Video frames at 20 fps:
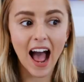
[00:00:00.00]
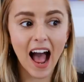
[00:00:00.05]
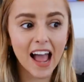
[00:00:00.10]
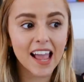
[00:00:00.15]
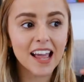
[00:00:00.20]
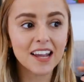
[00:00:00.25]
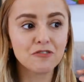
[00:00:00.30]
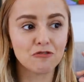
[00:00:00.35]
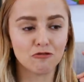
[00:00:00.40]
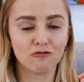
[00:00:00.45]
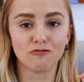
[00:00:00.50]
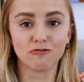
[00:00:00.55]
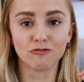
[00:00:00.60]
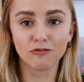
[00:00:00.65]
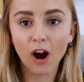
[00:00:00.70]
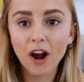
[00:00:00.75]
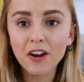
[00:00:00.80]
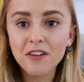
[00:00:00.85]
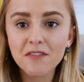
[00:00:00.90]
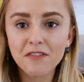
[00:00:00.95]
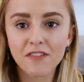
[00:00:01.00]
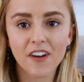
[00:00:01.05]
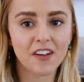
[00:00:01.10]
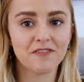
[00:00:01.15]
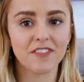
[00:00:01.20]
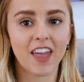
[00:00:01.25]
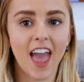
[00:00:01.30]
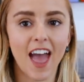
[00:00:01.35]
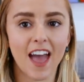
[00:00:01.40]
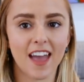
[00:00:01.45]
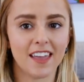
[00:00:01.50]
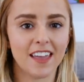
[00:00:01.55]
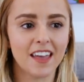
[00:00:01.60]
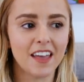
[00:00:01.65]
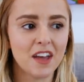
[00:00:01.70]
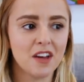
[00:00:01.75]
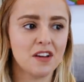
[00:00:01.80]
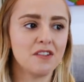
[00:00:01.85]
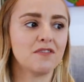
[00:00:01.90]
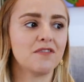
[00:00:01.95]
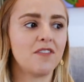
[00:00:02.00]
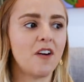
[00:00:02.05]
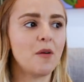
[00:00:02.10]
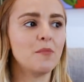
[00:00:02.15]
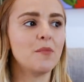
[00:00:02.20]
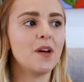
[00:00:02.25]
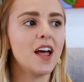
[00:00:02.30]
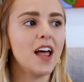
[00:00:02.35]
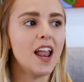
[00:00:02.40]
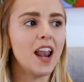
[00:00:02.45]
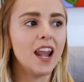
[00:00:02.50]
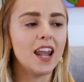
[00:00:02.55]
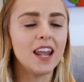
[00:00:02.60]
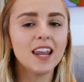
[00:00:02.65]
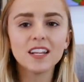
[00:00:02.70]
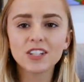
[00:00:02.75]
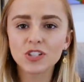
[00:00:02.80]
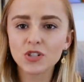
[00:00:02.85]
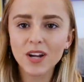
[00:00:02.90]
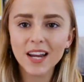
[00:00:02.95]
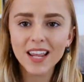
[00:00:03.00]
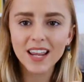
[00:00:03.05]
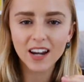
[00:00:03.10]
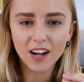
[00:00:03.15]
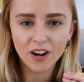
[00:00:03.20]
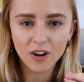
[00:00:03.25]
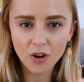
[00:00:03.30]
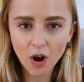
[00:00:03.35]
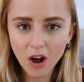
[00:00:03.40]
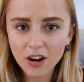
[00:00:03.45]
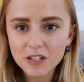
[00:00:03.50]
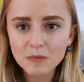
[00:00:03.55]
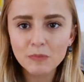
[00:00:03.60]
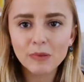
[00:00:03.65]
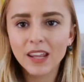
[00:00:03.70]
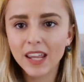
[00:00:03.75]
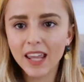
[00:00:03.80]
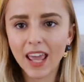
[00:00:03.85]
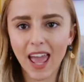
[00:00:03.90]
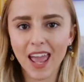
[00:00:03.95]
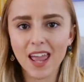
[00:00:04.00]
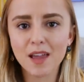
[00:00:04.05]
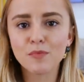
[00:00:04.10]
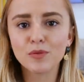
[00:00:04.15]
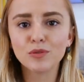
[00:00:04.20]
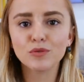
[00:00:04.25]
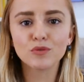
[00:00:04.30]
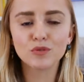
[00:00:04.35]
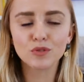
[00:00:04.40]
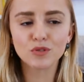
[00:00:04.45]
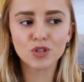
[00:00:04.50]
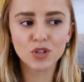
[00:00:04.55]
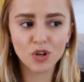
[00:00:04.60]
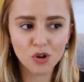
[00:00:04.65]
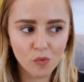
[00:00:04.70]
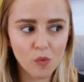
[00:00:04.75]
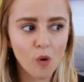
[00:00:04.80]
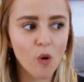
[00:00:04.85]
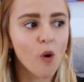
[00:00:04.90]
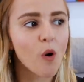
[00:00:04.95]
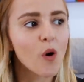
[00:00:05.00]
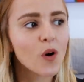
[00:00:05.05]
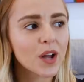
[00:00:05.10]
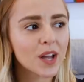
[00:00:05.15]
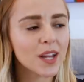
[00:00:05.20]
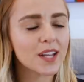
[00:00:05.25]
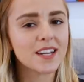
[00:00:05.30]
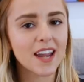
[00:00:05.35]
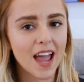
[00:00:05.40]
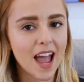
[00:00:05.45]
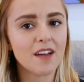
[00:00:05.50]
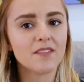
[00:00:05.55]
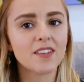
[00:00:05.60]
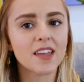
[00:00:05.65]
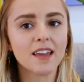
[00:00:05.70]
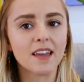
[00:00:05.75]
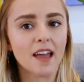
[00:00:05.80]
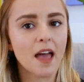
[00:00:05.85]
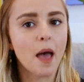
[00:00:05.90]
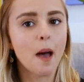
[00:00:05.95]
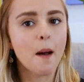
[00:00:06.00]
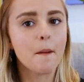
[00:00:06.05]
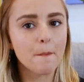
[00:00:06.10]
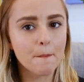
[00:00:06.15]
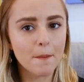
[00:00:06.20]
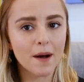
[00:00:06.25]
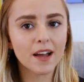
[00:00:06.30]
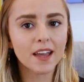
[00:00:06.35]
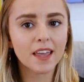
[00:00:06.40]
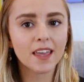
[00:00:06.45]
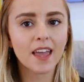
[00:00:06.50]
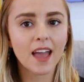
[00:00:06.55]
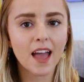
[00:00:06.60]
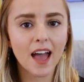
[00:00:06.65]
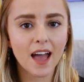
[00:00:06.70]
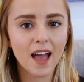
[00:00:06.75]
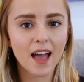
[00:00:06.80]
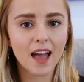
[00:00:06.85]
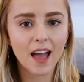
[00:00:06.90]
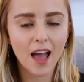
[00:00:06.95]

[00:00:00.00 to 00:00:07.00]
I had run 5k from literally not being able to walk and having my